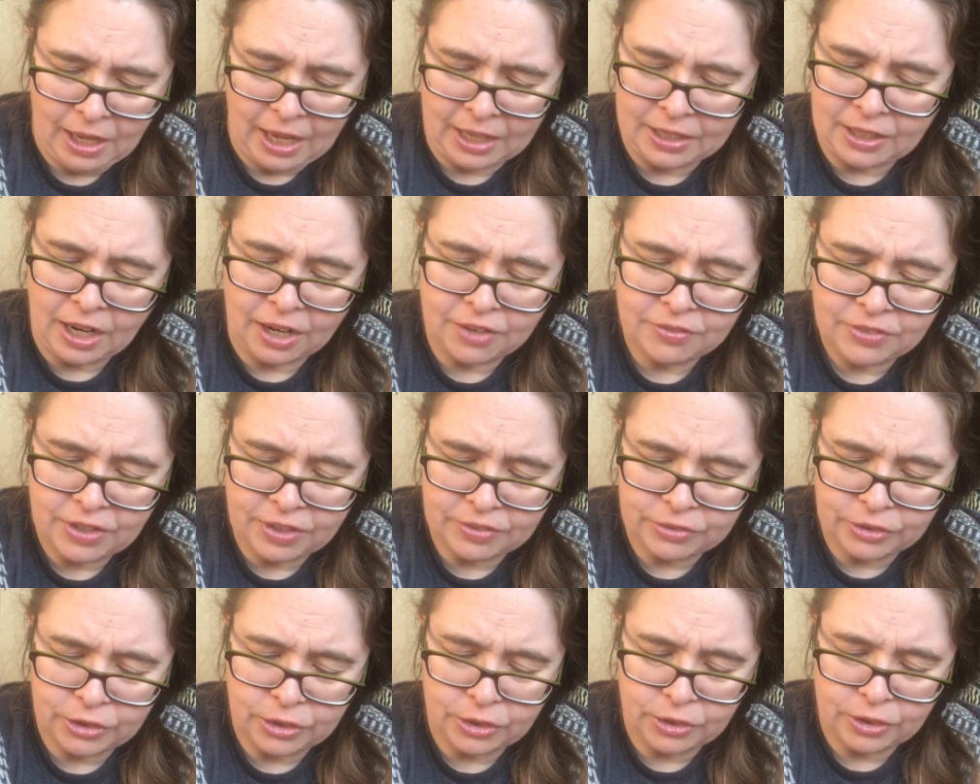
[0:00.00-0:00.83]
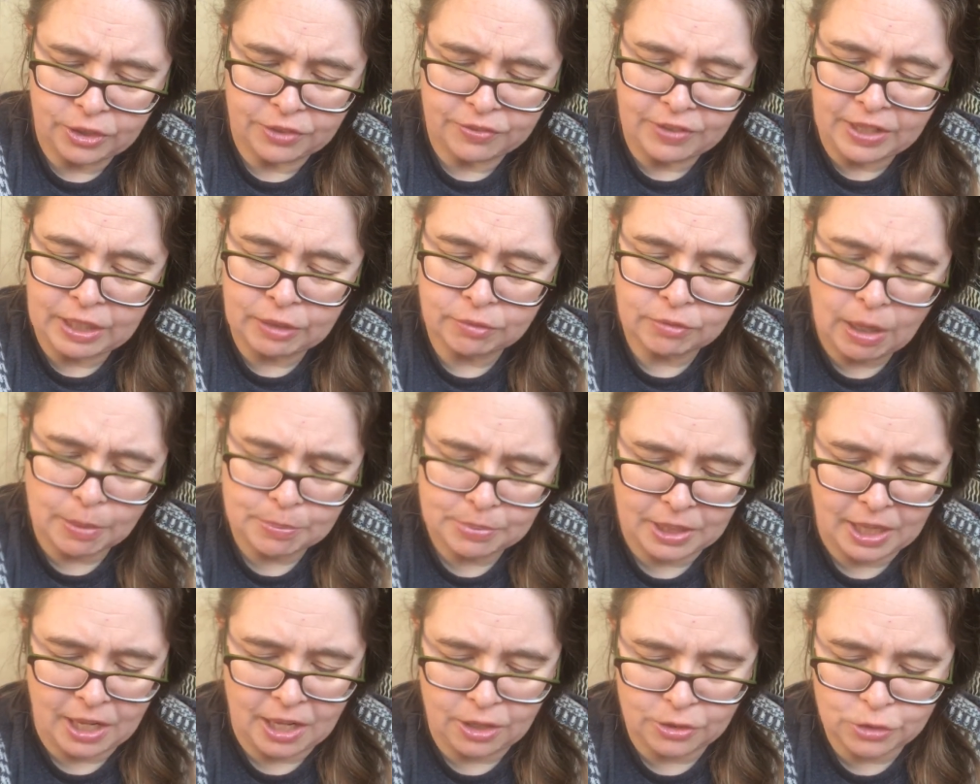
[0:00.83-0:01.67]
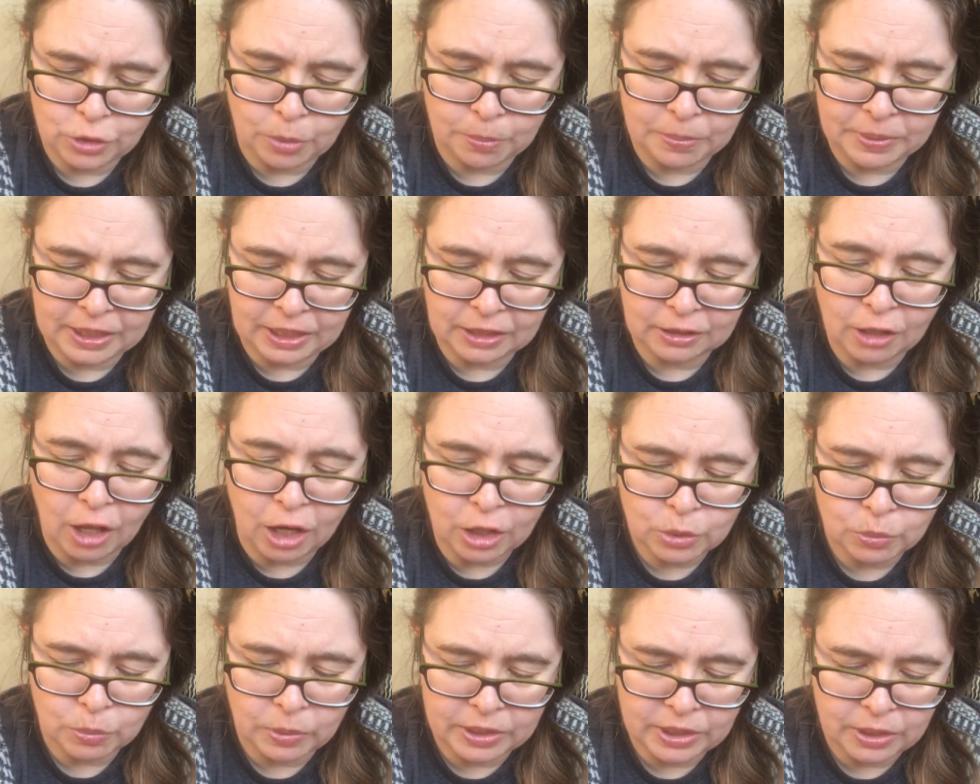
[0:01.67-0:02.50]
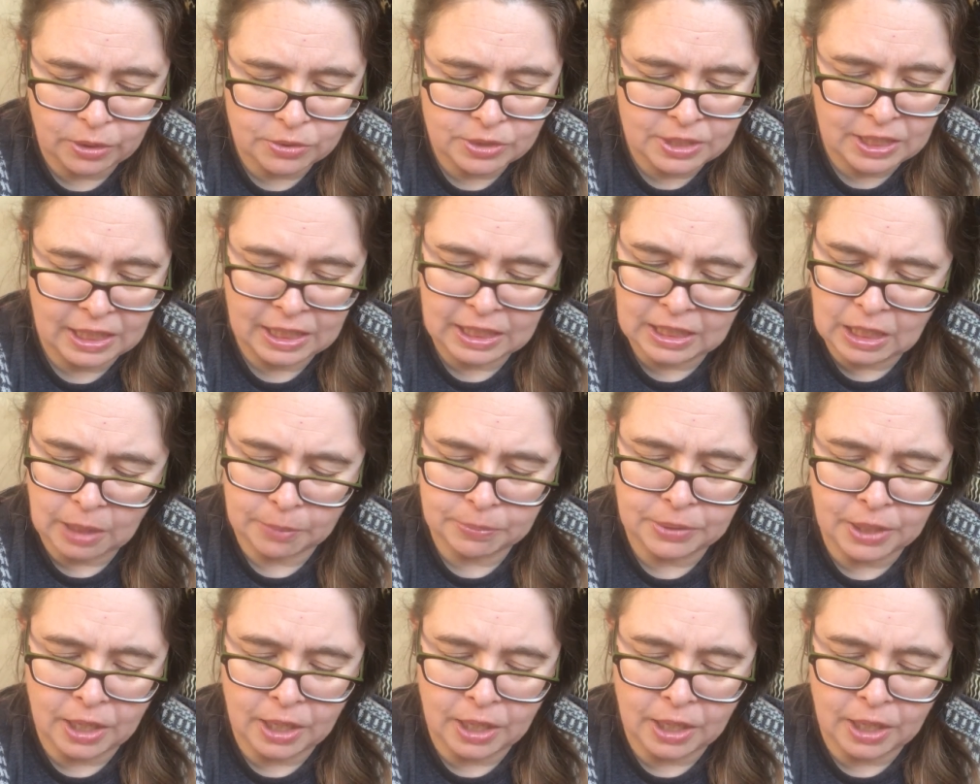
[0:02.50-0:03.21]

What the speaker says: and I've never heard of any reptiles opening locked windows to eat up